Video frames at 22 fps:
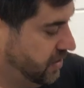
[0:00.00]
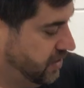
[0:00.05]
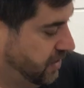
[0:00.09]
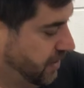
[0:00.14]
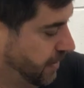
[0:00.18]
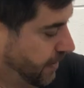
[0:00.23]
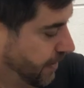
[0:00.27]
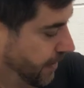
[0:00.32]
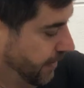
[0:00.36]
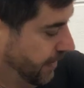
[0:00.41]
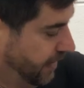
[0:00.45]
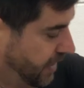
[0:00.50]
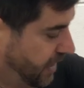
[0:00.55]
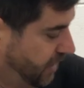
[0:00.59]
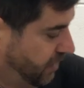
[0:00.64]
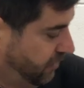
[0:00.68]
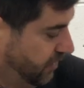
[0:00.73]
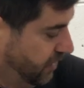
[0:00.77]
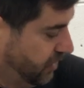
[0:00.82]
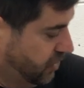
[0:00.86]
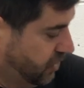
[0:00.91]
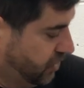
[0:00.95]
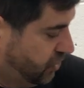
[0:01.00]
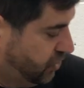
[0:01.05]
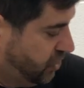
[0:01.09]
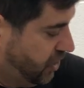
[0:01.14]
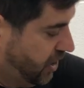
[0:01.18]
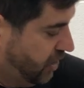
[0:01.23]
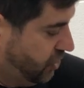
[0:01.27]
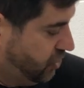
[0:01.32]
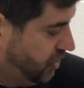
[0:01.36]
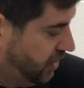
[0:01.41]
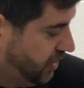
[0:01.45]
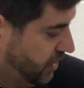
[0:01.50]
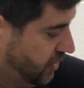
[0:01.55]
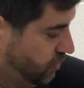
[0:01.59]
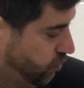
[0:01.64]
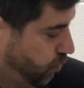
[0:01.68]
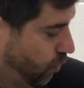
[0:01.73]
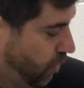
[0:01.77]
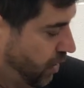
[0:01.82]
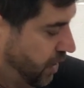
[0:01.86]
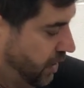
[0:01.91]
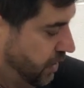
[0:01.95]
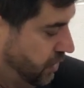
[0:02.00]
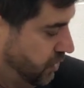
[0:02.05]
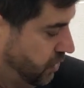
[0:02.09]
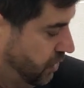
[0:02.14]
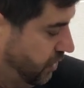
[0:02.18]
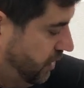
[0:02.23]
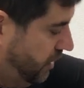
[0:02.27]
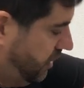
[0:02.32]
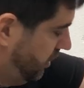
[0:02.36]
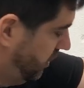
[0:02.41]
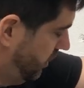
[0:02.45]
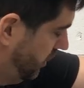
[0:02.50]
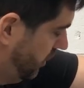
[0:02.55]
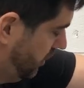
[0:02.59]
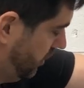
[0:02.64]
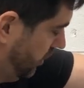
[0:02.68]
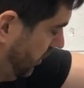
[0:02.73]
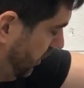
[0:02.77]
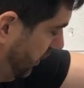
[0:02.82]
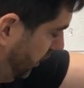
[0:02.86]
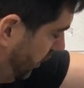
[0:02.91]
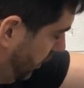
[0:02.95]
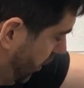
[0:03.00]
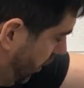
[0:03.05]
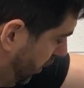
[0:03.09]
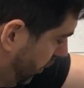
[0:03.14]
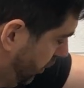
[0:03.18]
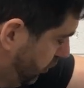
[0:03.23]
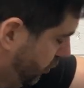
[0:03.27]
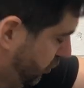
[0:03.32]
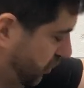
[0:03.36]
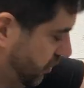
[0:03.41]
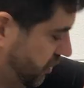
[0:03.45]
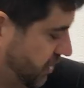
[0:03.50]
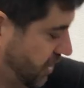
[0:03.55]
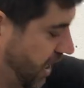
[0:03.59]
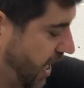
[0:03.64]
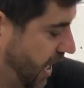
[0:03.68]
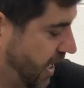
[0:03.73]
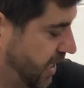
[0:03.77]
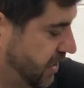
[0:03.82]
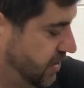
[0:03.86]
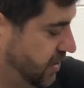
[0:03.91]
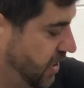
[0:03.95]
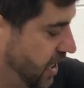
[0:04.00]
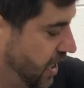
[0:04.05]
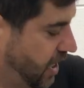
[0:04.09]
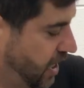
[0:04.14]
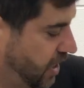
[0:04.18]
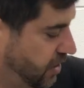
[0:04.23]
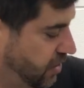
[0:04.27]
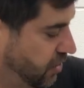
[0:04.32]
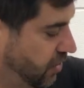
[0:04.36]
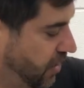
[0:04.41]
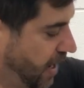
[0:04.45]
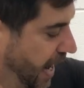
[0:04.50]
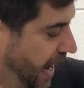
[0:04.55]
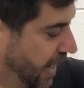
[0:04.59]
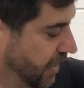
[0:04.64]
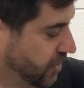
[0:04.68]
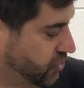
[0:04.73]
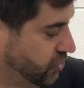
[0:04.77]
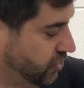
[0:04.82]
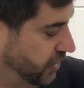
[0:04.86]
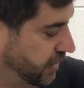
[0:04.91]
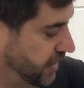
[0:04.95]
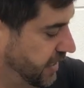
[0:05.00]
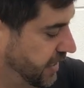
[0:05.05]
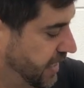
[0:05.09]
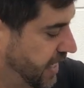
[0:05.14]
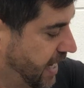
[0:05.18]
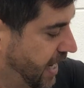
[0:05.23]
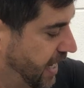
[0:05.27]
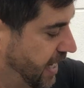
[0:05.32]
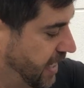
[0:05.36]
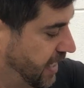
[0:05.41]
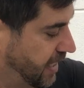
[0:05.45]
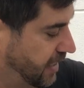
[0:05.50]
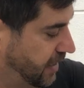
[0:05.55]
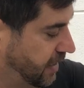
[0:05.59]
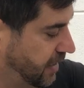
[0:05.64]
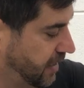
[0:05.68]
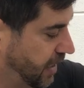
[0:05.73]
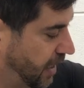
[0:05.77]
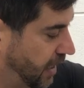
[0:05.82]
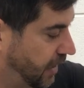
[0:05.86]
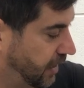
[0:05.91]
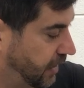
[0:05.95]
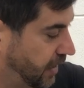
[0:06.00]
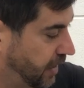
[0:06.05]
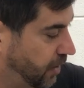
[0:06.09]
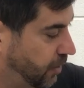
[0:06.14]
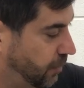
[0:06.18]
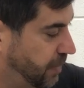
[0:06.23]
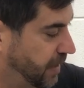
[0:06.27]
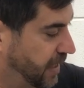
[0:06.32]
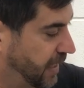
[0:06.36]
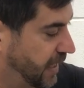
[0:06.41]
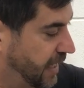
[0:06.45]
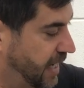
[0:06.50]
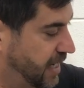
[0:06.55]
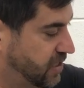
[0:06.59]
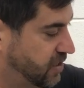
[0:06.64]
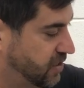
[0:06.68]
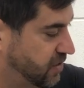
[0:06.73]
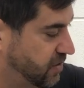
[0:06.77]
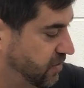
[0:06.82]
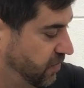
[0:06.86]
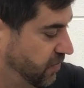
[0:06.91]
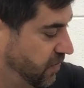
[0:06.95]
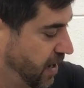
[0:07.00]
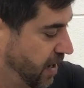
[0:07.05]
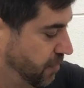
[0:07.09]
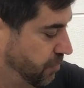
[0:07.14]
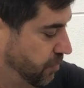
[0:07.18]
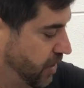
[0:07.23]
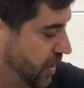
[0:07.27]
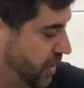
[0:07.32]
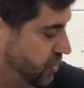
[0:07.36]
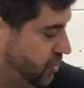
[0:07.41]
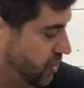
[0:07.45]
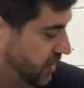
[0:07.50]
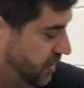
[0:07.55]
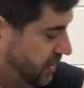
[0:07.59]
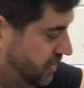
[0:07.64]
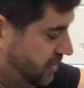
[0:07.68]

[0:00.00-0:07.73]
is, even just changing this one to the larger size, you're actually getting a little bit less vibration.